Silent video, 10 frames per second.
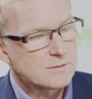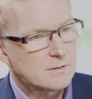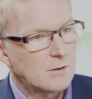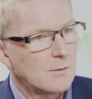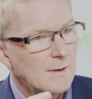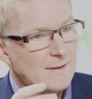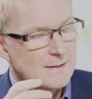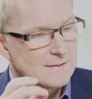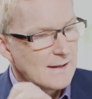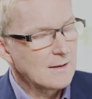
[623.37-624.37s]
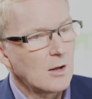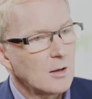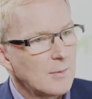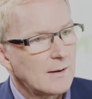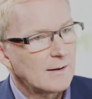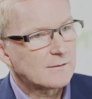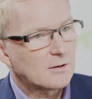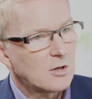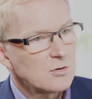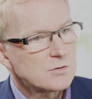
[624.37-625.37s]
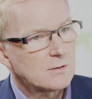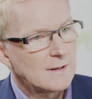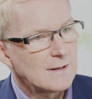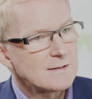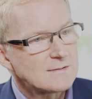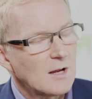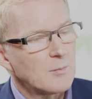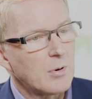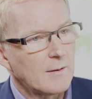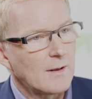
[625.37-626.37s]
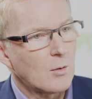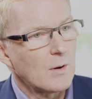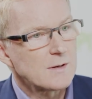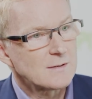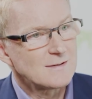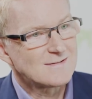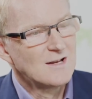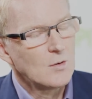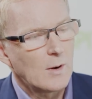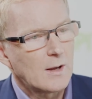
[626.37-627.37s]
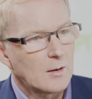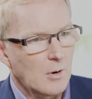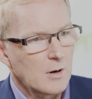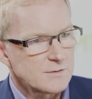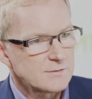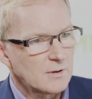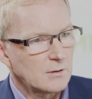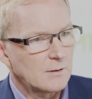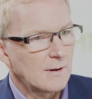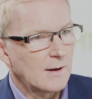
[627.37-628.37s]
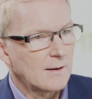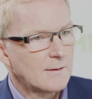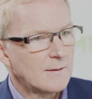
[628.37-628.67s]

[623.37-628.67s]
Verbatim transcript: So Correct. is that all about execution? And, and, second part of that question is, what kind of margins are you looking at?